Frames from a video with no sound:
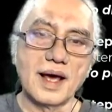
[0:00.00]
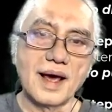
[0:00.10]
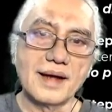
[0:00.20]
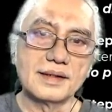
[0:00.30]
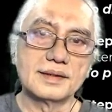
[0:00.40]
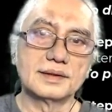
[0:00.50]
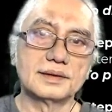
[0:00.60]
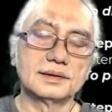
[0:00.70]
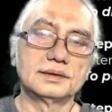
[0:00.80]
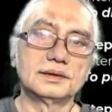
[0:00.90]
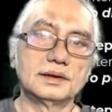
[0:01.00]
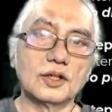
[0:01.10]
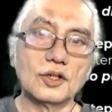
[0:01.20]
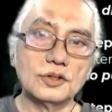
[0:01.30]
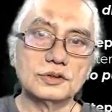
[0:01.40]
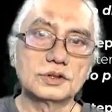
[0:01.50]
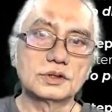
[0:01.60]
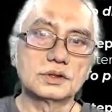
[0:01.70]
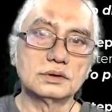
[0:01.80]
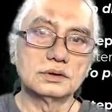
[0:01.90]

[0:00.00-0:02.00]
and goes